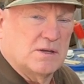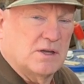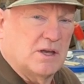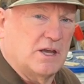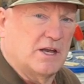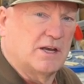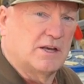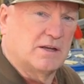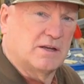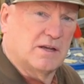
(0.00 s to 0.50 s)

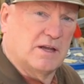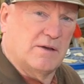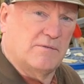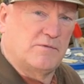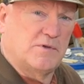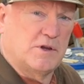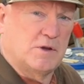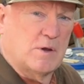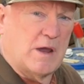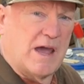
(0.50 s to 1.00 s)
And if
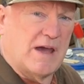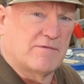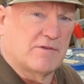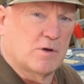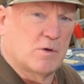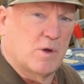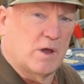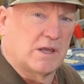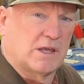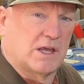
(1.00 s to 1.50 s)
you have a
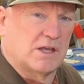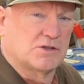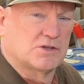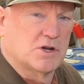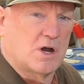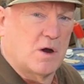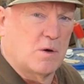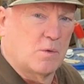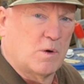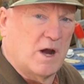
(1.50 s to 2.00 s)
quick hitch
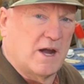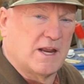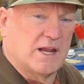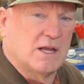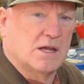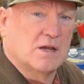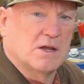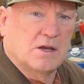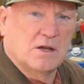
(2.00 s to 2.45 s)
already,